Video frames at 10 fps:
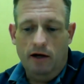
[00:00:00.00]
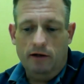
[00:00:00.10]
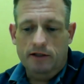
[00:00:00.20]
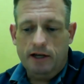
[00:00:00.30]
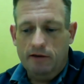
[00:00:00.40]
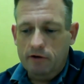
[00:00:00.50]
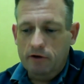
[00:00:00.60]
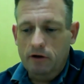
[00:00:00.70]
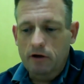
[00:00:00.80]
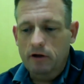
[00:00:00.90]

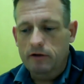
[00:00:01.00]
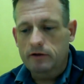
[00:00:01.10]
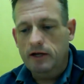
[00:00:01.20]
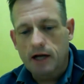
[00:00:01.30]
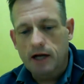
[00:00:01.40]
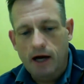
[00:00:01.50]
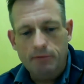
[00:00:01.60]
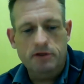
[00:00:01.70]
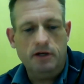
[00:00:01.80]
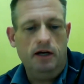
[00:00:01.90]
discover the next
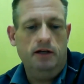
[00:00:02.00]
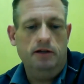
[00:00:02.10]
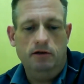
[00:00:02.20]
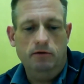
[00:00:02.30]
hops, and